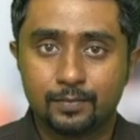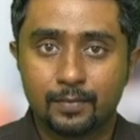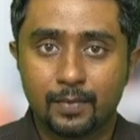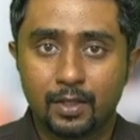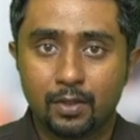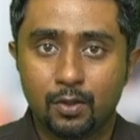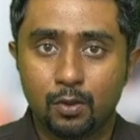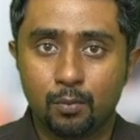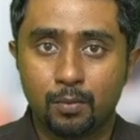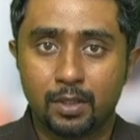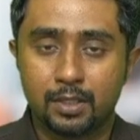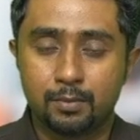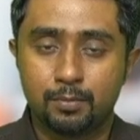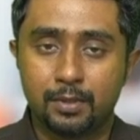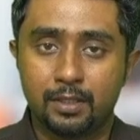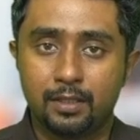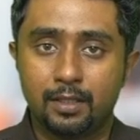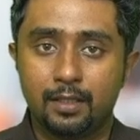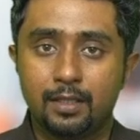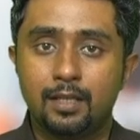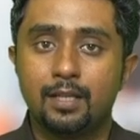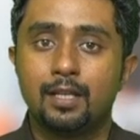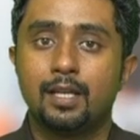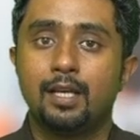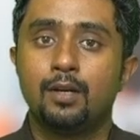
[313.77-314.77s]
You must be
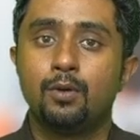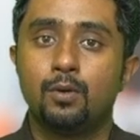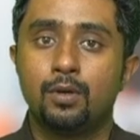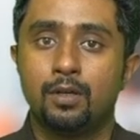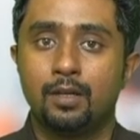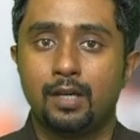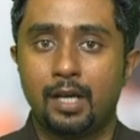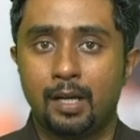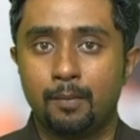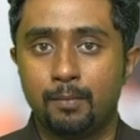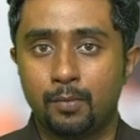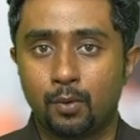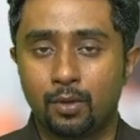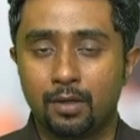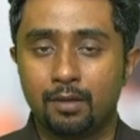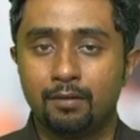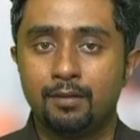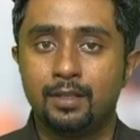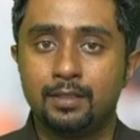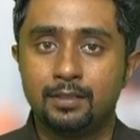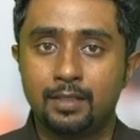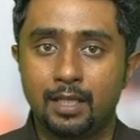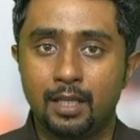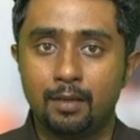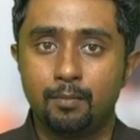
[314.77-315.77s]
thinking like, I'm
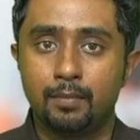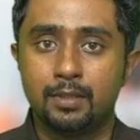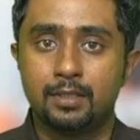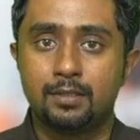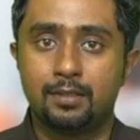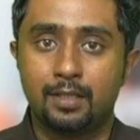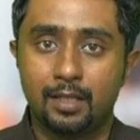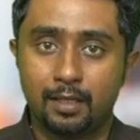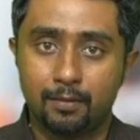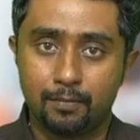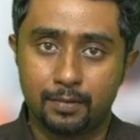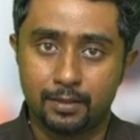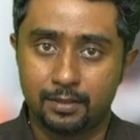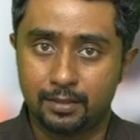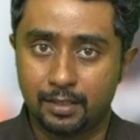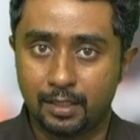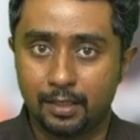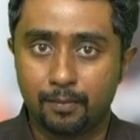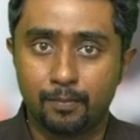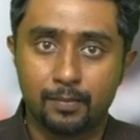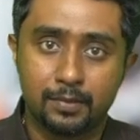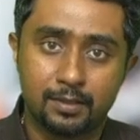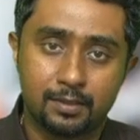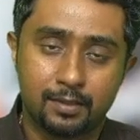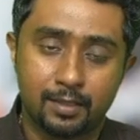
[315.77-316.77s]
always saying mistake, mistake,
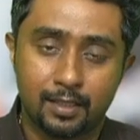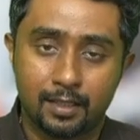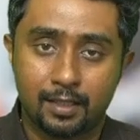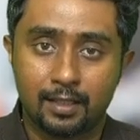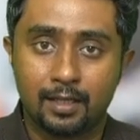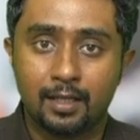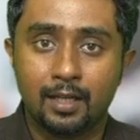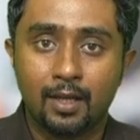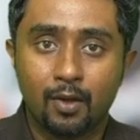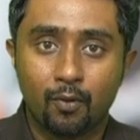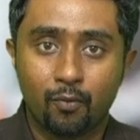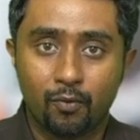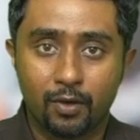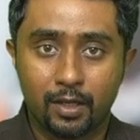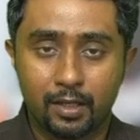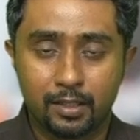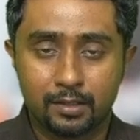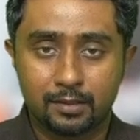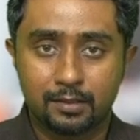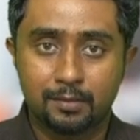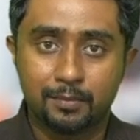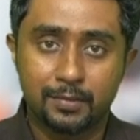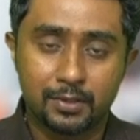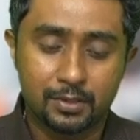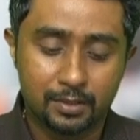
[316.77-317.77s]
mistake. Where is
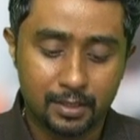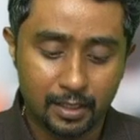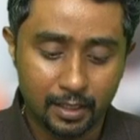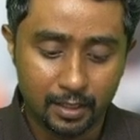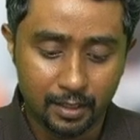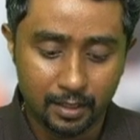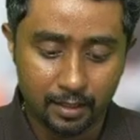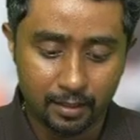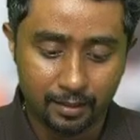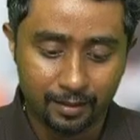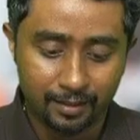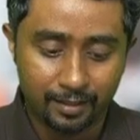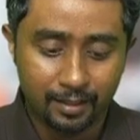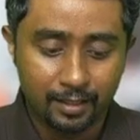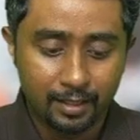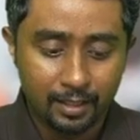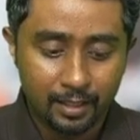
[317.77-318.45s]
the mistake here?